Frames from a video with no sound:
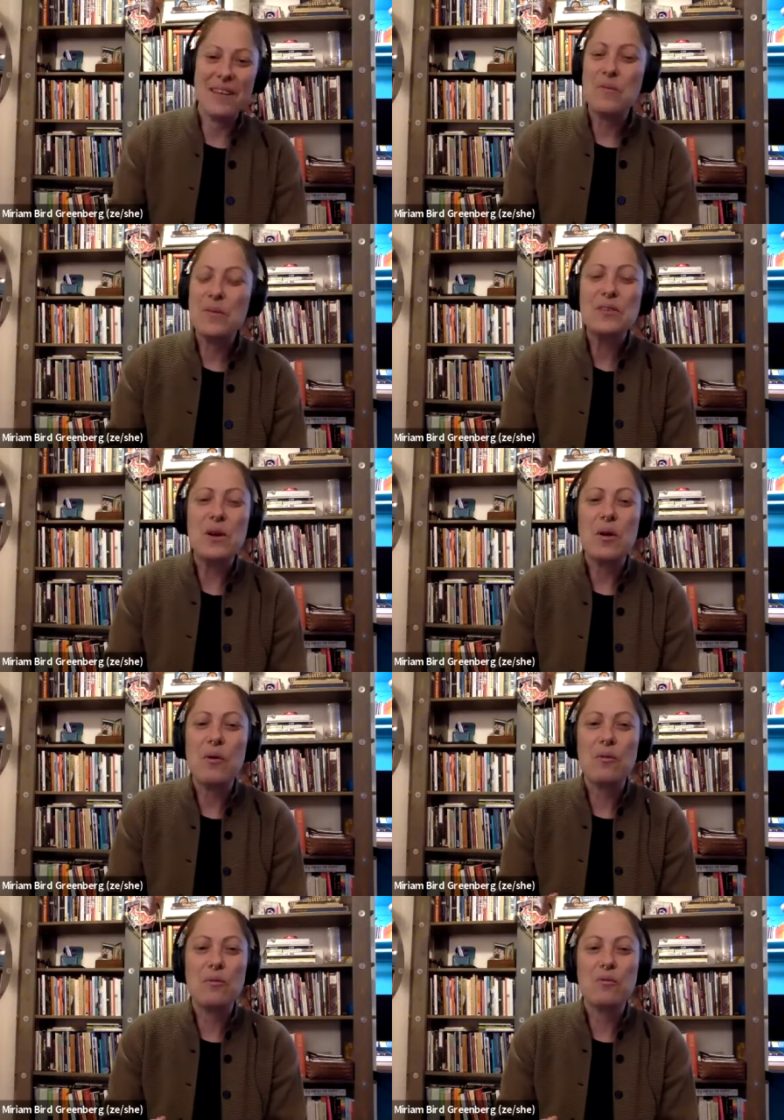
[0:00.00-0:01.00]
It was
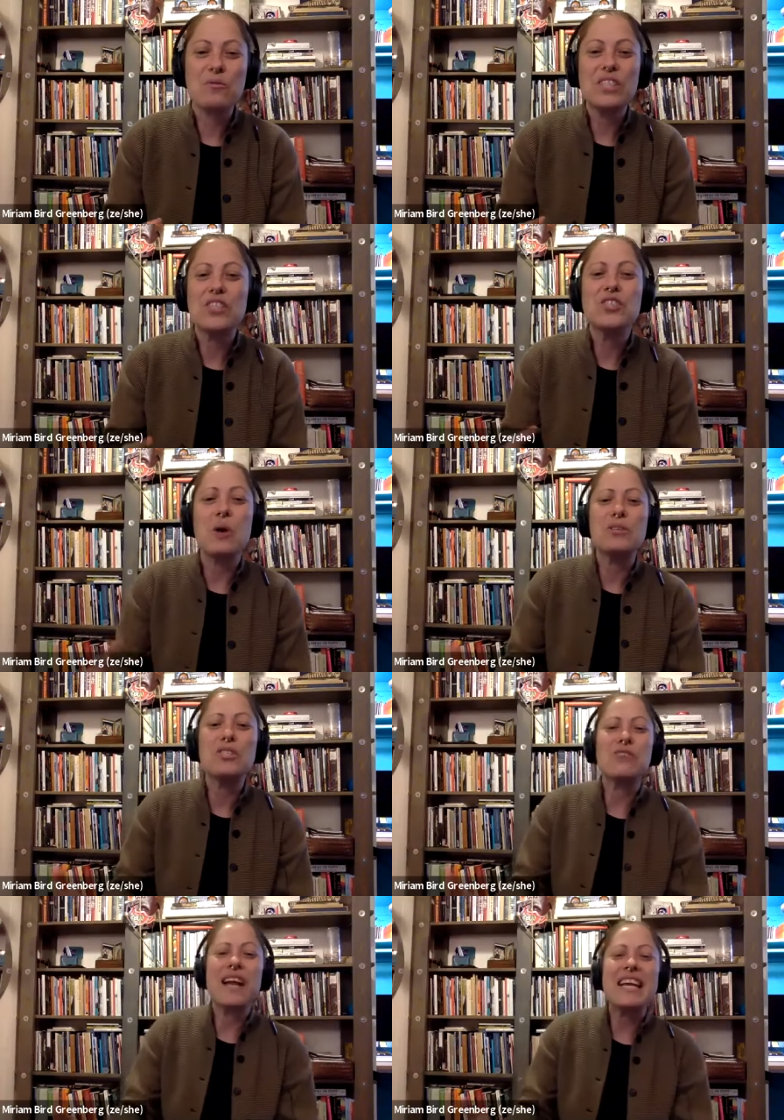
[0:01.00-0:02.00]
just so
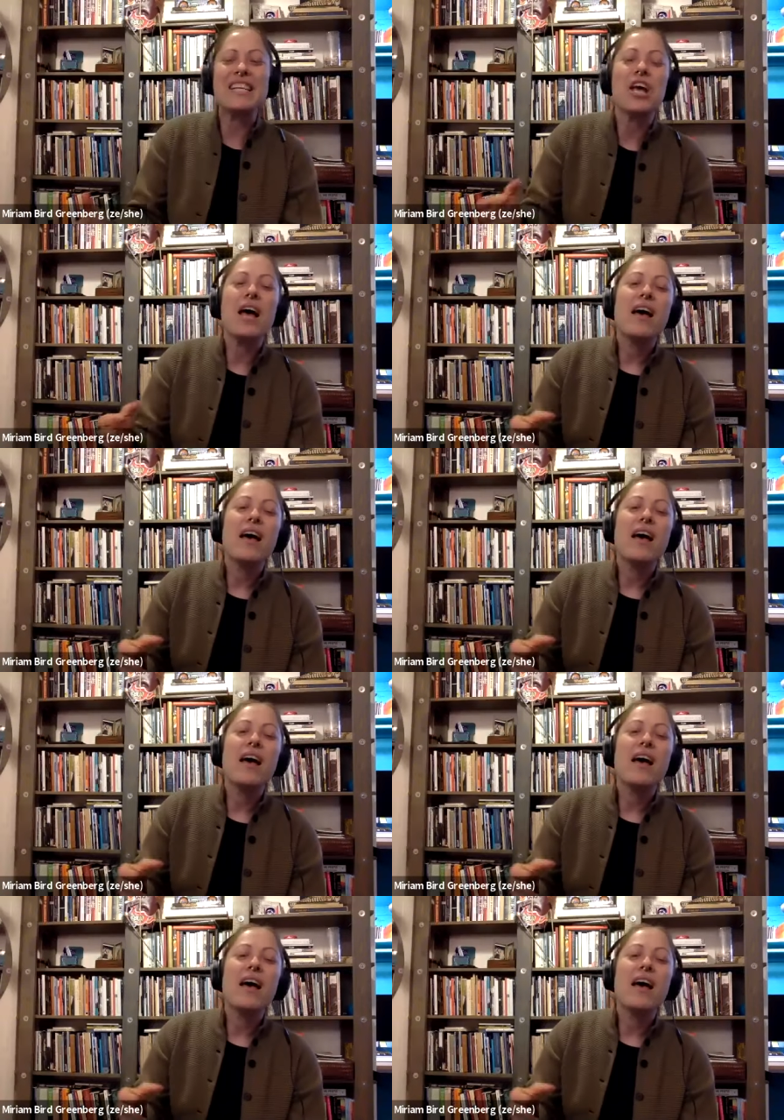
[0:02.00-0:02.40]
strange,